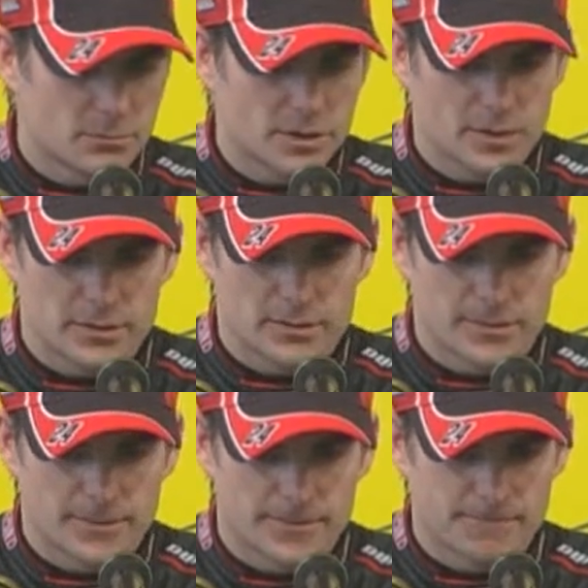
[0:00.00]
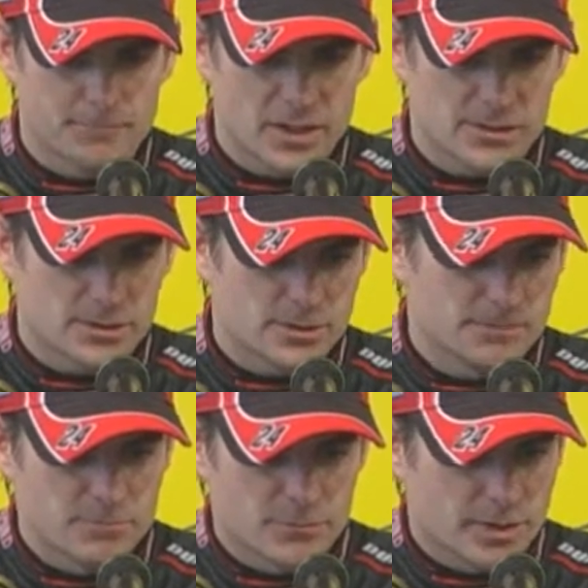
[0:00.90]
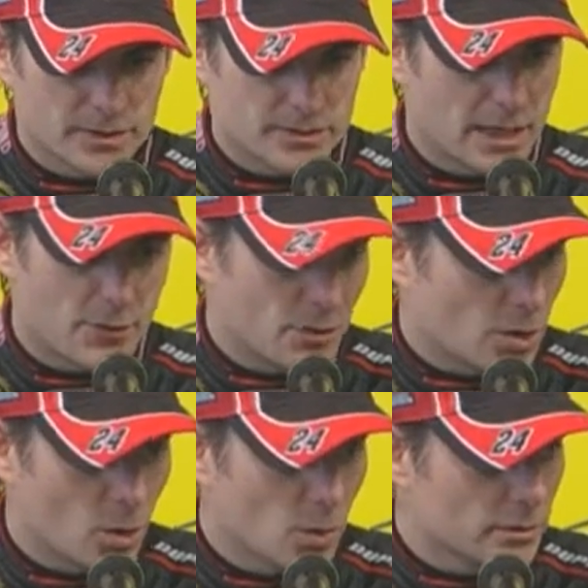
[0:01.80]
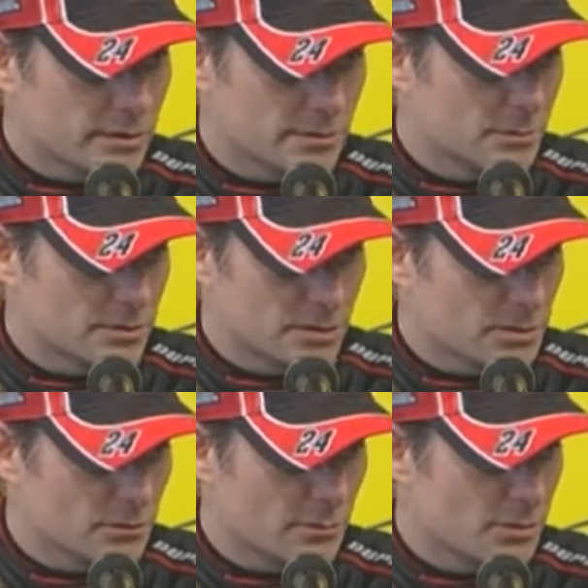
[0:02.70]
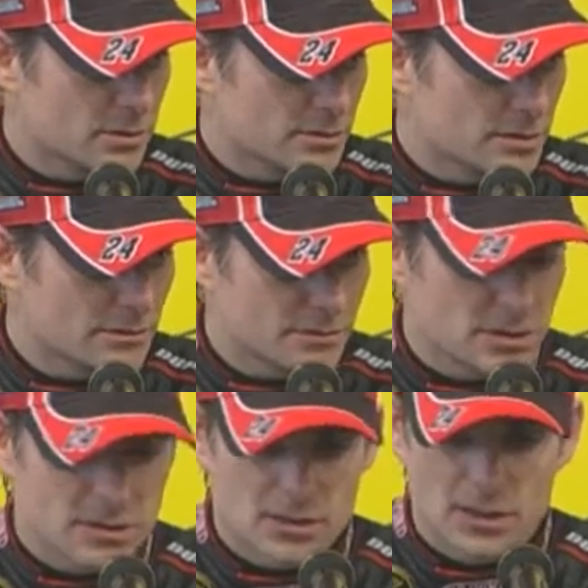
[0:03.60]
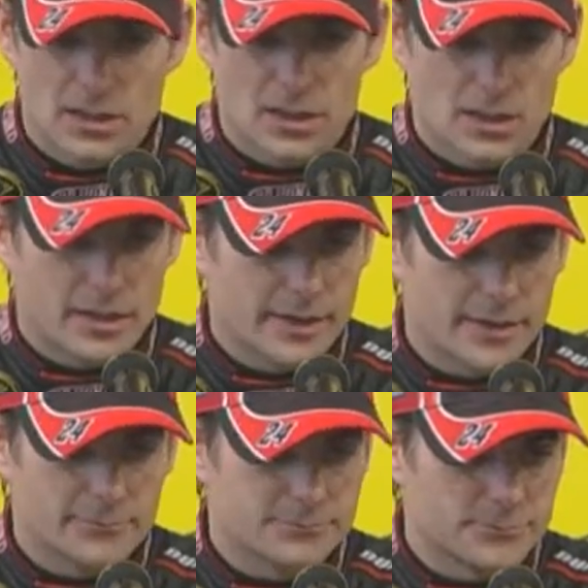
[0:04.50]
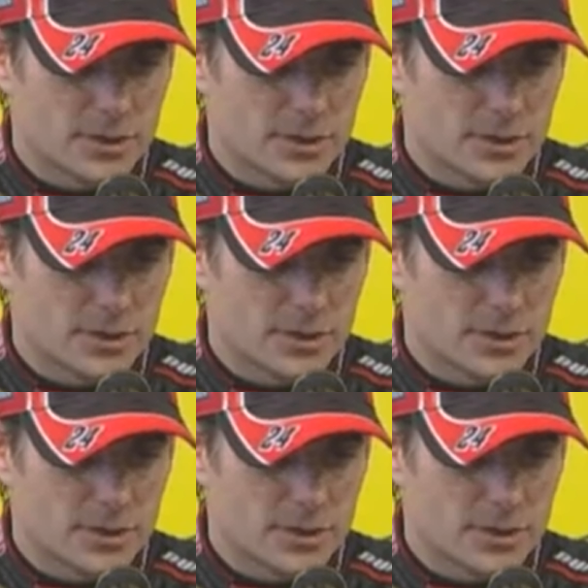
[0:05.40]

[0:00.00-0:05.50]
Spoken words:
But that's now our goal. That's the position we put ourselves in, and